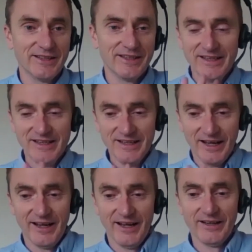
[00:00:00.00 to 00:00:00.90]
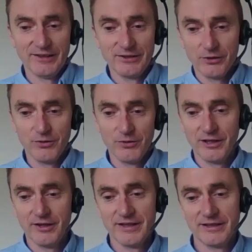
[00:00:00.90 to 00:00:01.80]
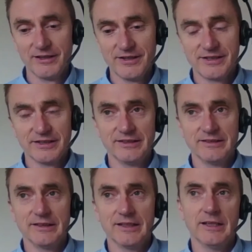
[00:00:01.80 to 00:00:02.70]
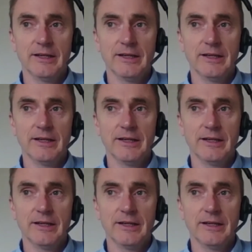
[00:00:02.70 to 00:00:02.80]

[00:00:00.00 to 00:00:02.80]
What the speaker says: and got all the lighting